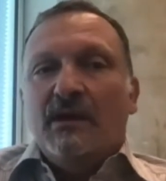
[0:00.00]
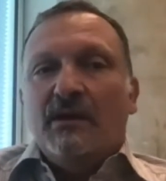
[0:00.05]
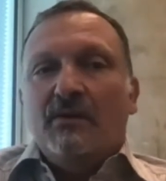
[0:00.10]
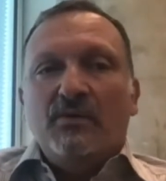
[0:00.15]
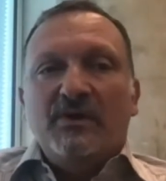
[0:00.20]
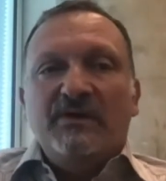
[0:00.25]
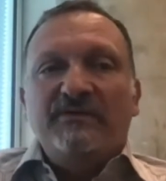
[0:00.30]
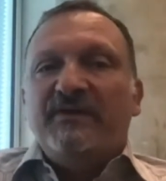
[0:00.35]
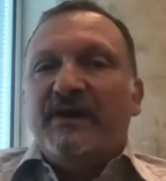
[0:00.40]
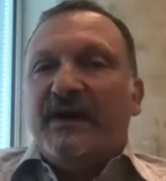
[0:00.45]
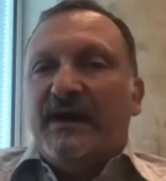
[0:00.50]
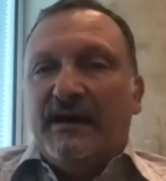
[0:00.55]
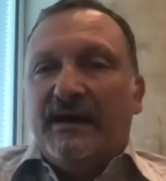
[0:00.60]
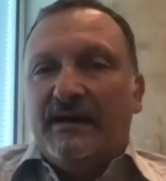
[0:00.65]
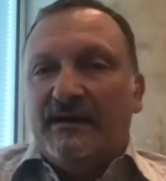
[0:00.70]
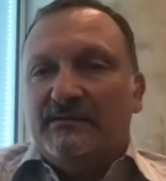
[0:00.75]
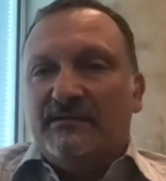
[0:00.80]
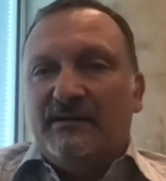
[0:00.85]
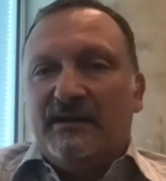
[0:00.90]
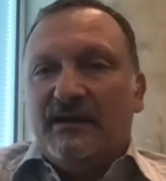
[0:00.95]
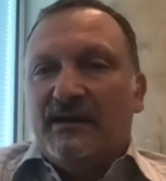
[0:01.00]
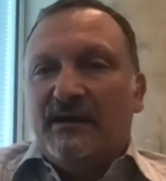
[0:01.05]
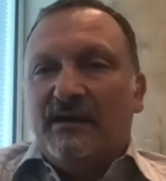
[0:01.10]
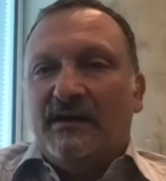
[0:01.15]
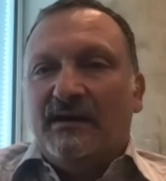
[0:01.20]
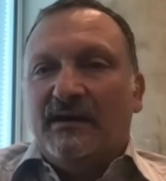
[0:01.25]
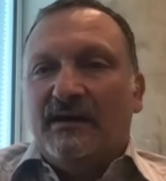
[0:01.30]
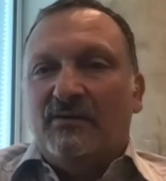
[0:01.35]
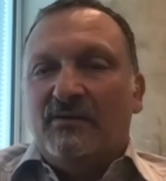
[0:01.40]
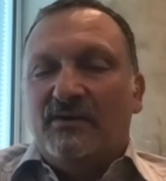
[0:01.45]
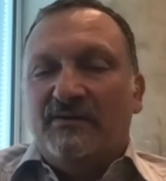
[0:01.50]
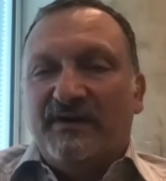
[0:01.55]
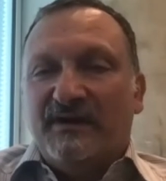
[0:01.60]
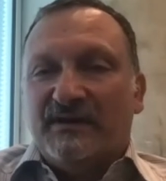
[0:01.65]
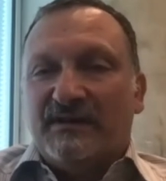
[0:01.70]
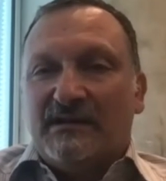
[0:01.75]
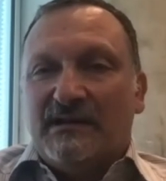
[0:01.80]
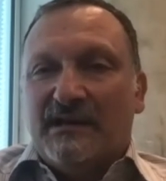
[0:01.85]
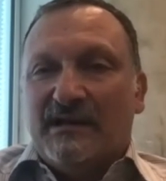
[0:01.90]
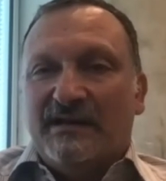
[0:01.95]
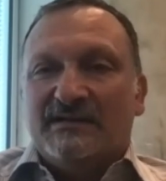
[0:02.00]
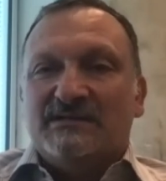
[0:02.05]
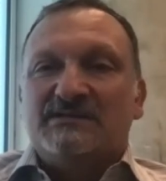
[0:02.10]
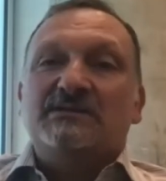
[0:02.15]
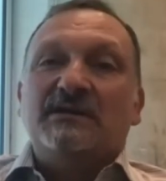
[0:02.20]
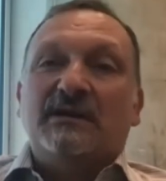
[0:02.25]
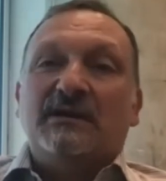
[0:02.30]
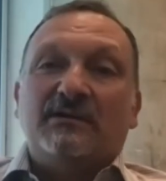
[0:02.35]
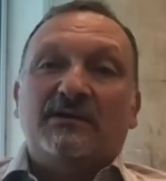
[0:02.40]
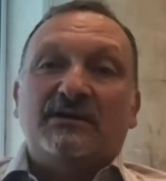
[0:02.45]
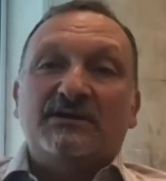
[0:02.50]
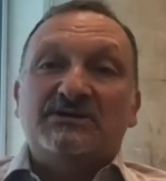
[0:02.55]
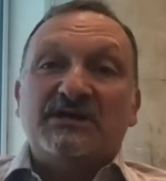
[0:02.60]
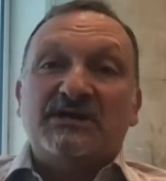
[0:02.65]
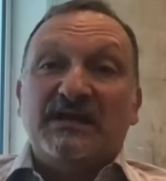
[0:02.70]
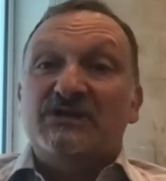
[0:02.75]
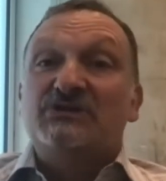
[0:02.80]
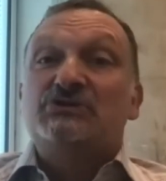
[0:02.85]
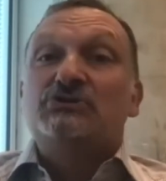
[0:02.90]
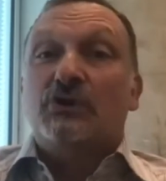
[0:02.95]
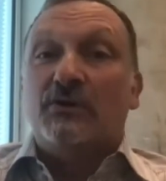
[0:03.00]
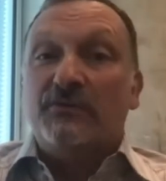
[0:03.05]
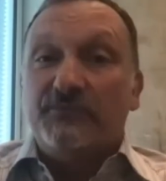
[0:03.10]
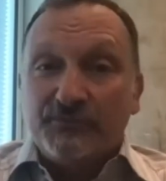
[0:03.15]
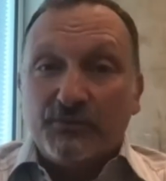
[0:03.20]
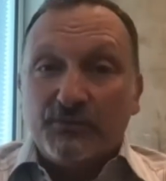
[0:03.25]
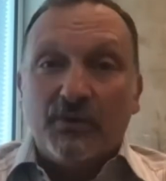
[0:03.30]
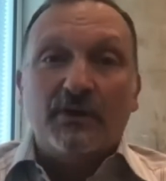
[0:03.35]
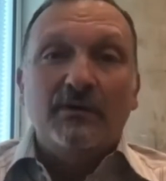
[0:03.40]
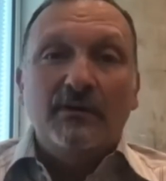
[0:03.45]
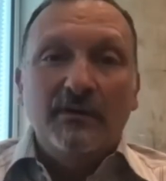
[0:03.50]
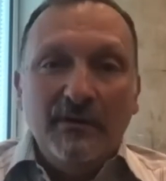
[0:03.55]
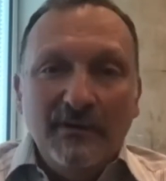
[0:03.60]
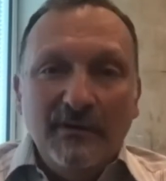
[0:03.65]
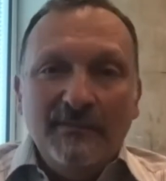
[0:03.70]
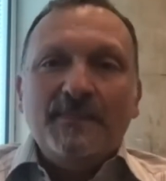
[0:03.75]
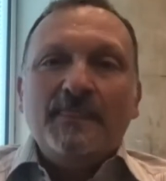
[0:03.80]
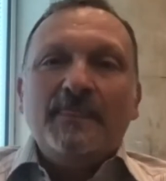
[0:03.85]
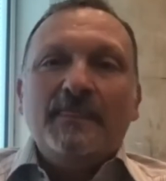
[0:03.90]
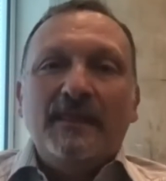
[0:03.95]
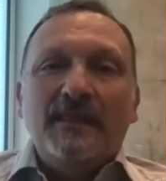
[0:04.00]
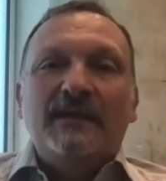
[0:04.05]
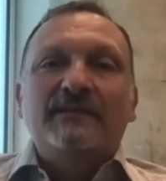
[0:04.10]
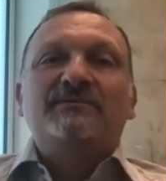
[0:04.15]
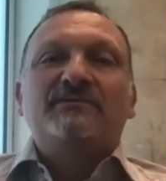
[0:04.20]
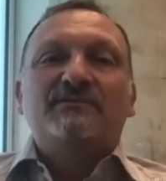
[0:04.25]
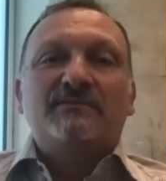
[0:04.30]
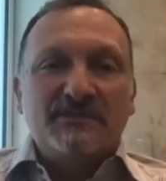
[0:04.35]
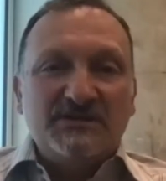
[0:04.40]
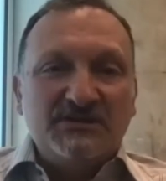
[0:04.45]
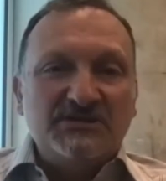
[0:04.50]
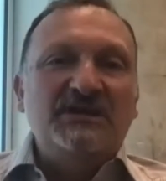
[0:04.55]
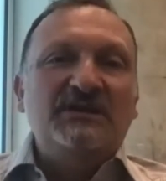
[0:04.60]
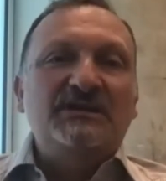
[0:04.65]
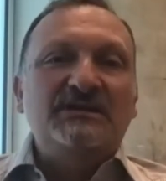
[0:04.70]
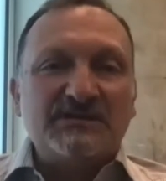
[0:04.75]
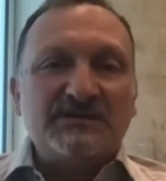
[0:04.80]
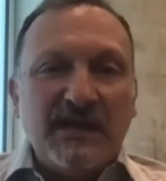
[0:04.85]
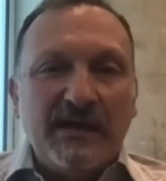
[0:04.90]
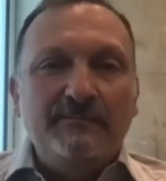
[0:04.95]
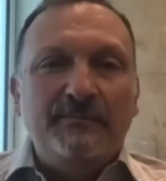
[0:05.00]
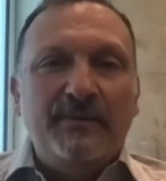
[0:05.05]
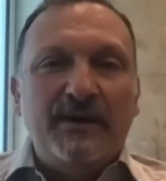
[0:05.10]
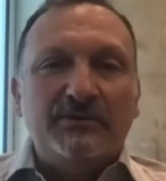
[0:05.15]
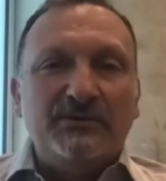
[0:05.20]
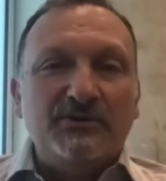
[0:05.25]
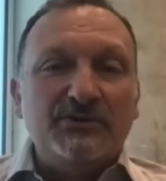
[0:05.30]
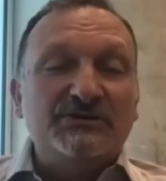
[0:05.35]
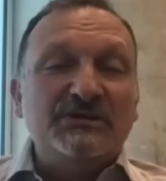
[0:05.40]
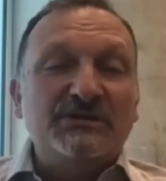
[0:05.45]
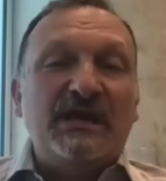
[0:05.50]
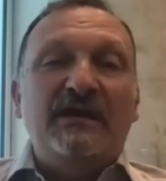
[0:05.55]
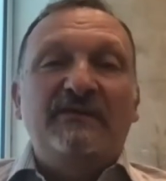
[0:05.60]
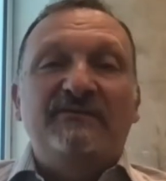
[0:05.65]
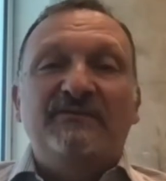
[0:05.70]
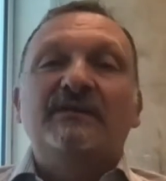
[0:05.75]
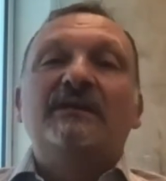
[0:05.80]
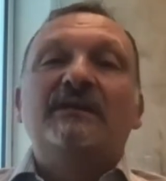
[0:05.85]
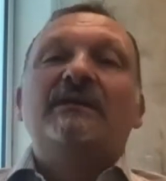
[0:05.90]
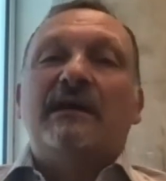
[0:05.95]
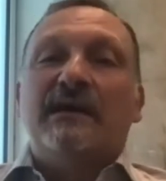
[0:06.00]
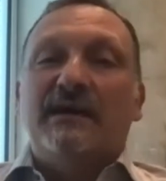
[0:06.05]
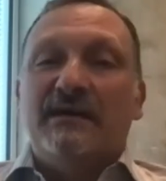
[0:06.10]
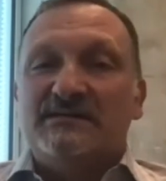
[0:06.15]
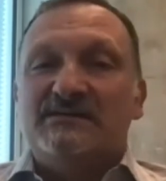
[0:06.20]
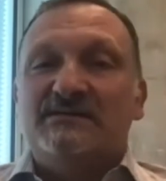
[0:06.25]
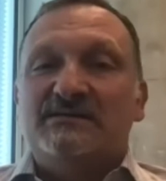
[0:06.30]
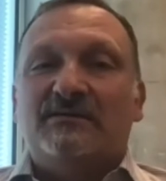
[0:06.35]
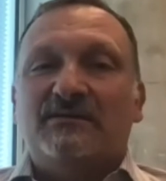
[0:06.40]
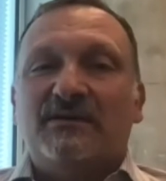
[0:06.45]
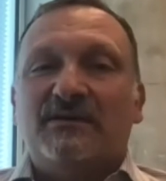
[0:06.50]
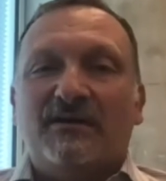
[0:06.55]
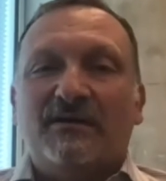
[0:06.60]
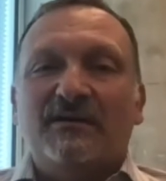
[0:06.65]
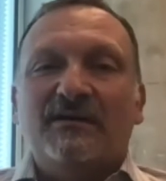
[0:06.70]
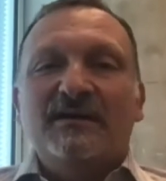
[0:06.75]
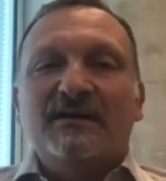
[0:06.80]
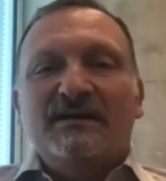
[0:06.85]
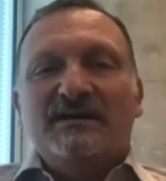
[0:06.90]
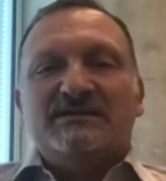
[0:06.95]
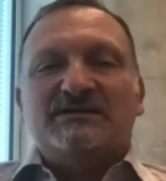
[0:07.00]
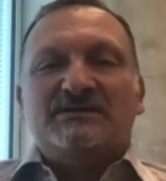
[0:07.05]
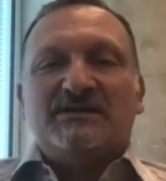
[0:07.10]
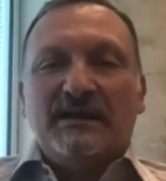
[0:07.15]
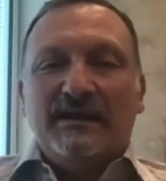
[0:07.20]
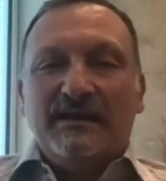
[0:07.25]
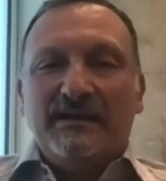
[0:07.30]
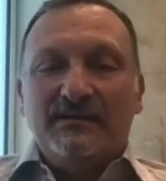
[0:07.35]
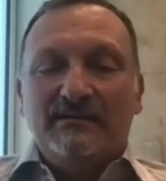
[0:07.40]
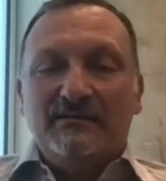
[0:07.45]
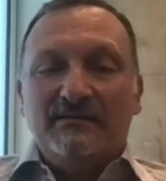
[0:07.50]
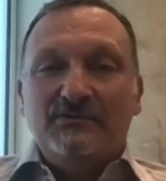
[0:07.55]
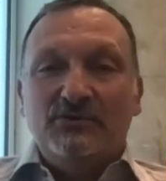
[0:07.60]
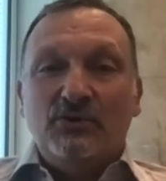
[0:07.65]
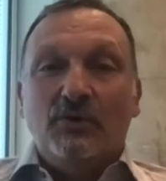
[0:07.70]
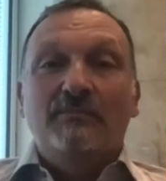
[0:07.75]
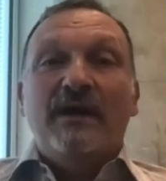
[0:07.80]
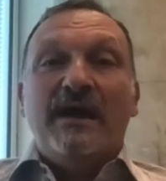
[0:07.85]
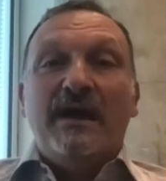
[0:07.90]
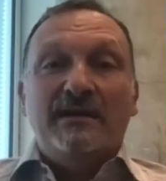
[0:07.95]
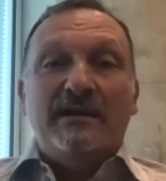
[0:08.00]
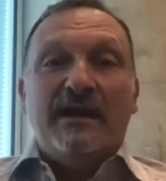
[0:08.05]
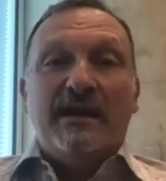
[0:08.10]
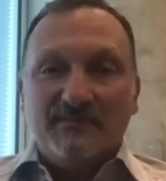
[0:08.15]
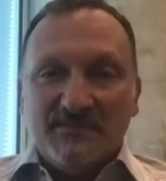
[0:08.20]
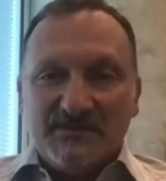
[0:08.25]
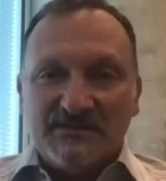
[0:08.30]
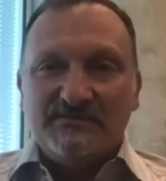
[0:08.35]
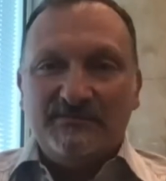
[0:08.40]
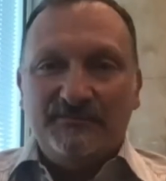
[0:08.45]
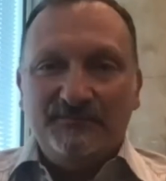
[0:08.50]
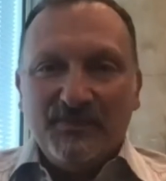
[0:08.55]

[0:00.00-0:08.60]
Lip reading: We've had clients that are selling software that see same patterns, even clients that are selling domain names.